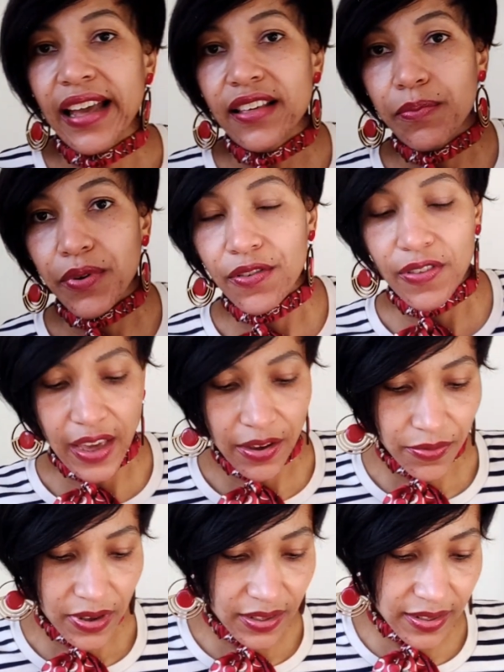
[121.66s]
had a birthday
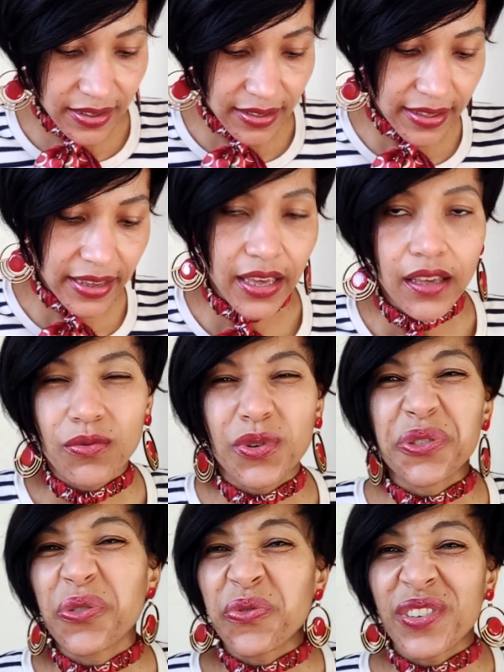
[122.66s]
recently. Well,
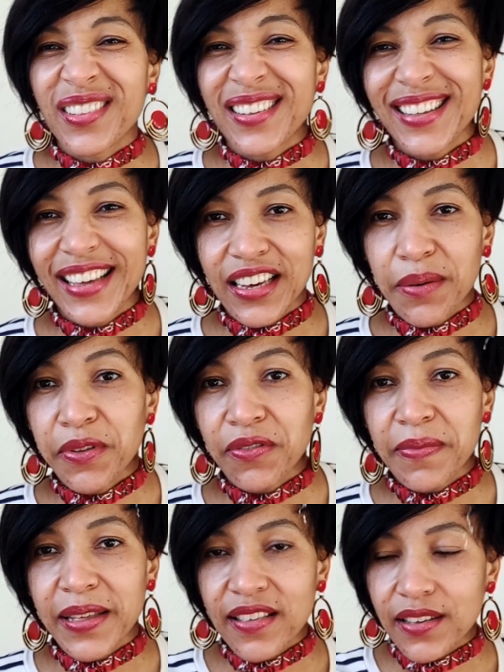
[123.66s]
not recently, a couple of
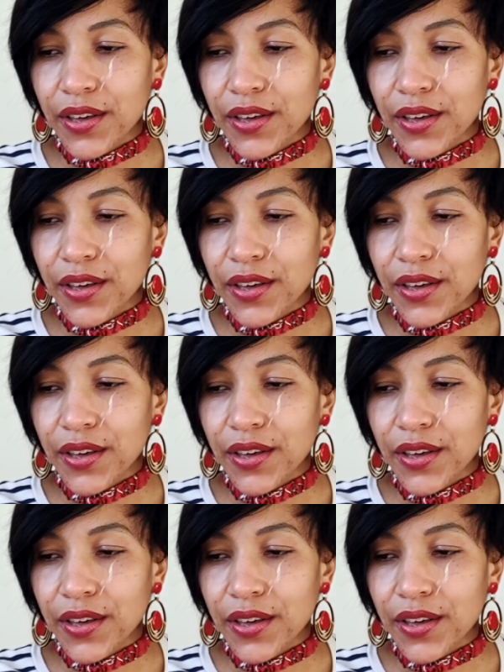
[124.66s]
months